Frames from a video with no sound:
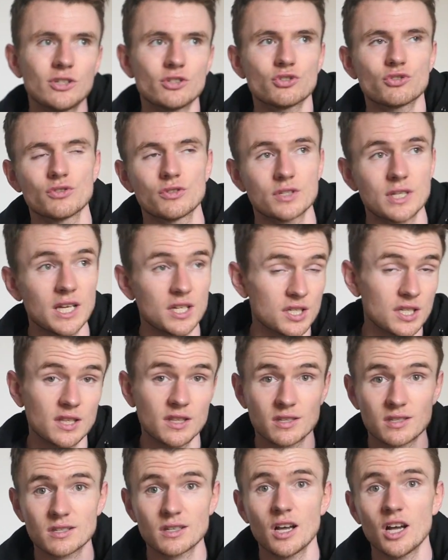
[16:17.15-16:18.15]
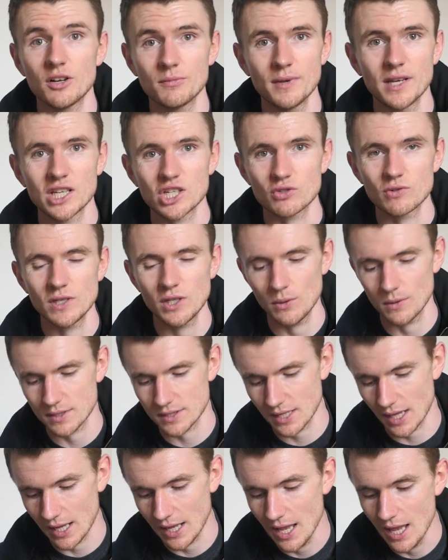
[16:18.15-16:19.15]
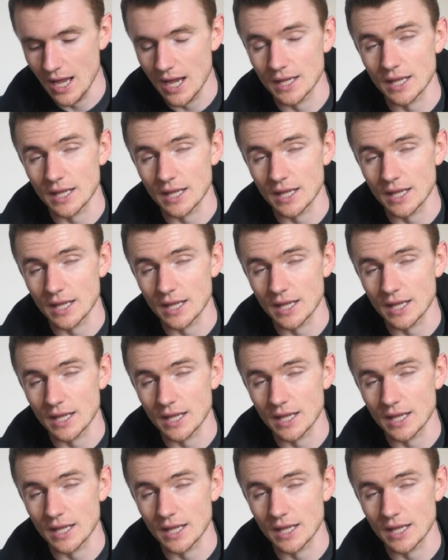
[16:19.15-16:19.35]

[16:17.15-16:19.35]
entrance, actually at the start of Main Street USA.